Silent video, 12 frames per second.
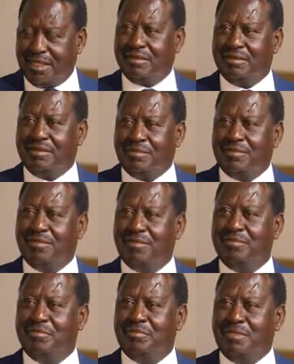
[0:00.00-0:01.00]
that
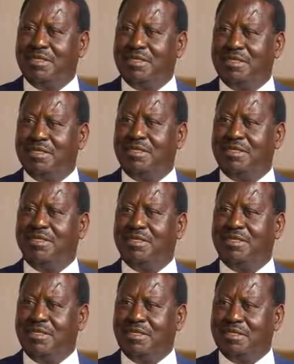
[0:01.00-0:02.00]
therefore made the
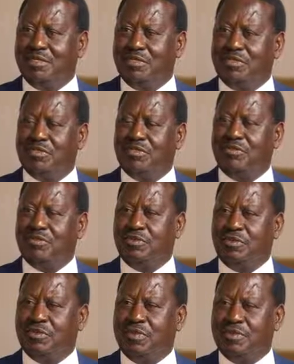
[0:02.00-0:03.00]
elections
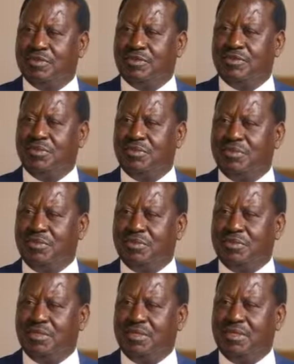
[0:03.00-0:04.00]
of August
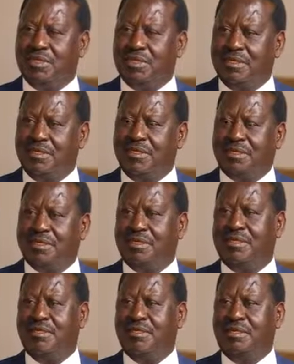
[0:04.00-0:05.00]

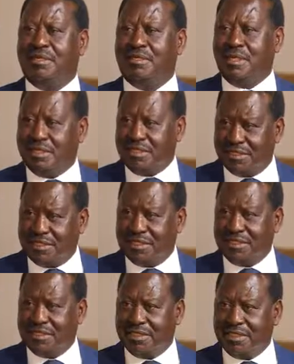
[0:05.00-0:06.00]
8th a nullity,
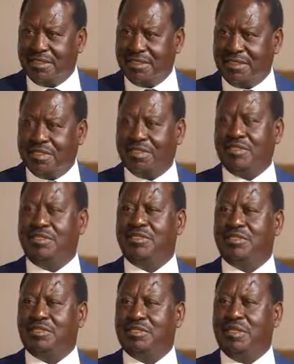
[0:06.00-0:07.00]
the
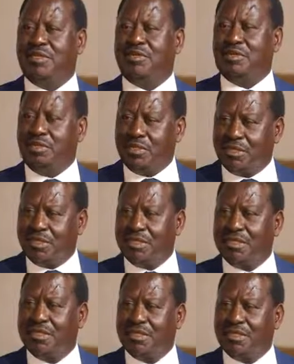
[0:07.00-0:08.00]
declaration, and
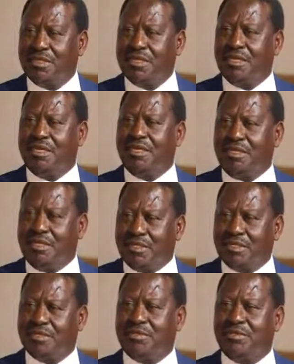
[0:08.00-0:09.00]
ordered
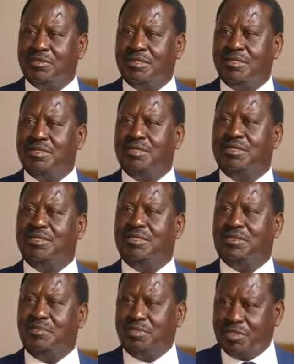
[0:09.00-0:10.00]
that the
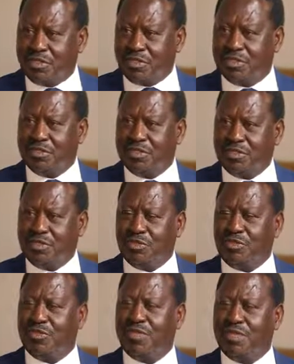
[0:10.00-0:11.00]
Commission
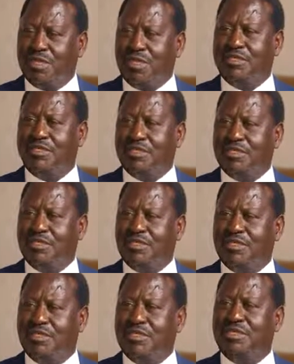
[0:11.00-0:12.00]
should conduct
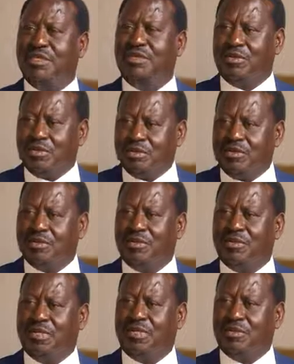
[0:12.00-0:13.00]
elections in accordance
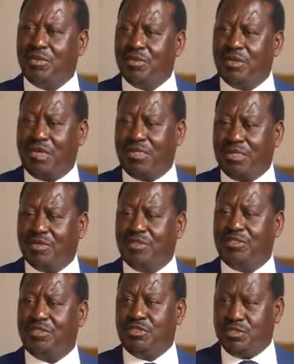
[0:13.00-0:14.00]
with the law and the
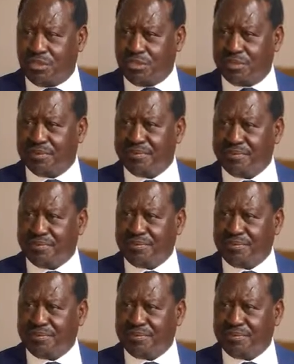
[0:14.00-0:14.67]
Constitution.